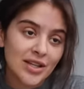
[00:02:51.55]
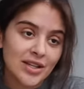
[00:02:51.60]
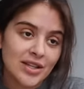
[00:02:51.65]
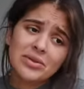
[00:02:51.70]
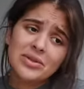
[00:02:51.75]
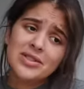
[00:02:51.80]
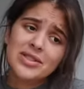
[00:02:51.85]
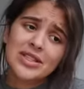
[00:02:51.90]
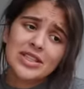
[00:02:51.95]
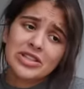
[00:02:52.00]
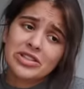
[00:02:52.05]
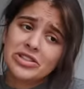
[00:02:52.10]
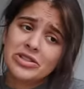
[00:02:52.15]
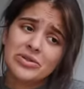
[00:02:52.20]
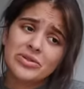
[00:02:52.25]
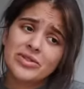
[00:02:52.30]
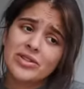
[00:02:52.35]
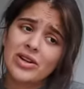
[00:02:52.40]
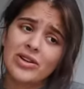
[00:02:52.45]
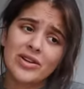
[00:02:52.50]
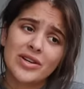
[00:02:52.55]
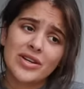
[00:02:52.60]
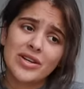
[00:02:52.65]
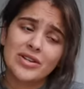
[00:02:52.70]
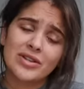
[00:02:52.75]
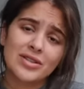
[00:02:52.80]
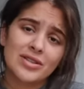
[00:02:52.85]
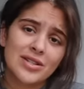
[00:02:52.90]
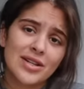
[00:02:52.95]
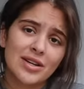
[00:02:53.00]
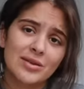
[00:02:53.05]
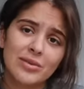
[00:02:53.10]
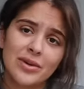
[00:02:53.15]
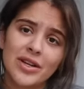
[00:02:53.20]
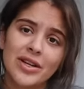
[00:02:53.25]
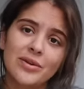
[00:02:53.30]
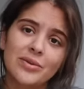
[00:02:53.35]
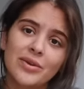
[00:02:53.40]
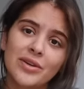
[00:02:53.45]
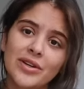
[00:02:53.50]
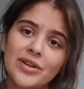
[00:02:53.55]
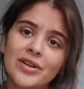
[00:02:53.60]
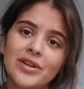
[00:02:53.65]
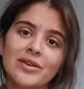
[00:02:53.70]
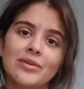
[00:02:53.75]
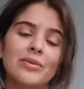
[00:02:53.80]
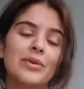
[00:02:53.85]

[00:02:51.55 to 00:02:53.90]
There was like two solid years there where he would,